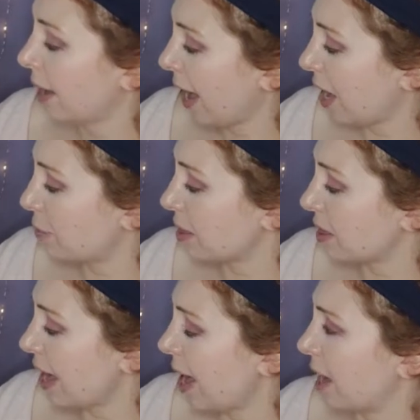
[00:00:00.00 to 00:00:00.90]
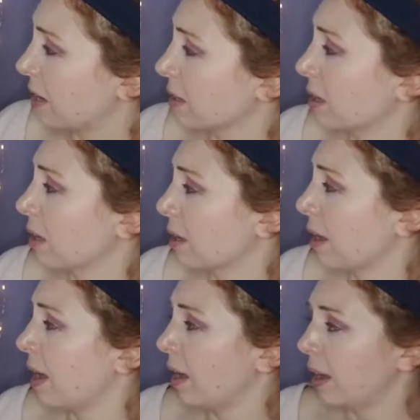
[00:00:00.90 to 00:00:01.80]
And with that,
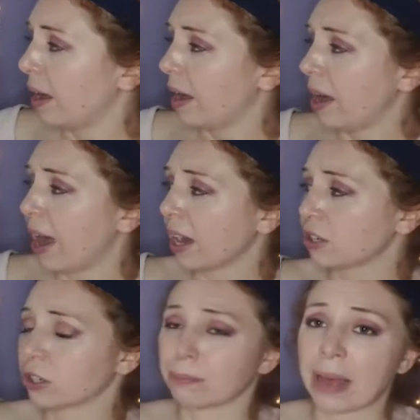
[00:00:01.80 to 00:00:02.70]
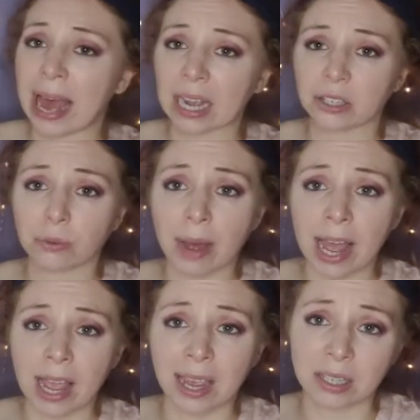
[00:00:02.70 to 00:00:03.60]
Hector packed
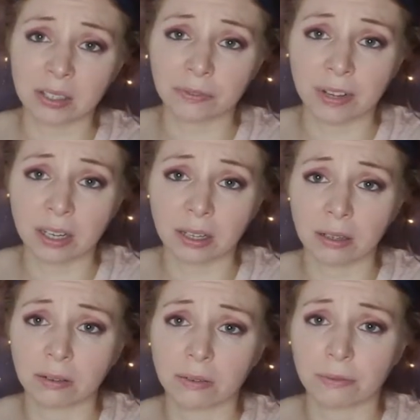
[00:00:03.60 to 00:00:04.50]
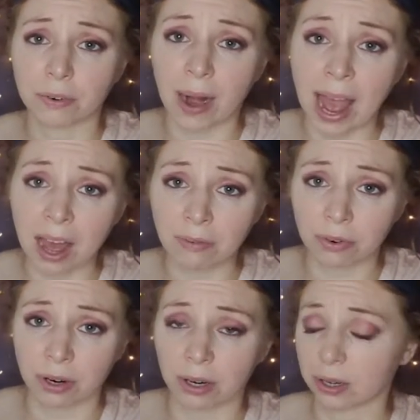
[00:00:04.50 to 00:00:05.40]
away his fiddle
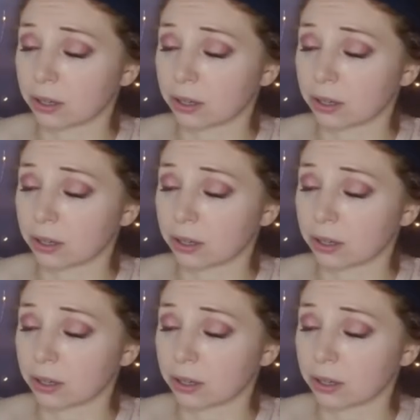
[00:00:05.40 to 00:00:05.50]
forever.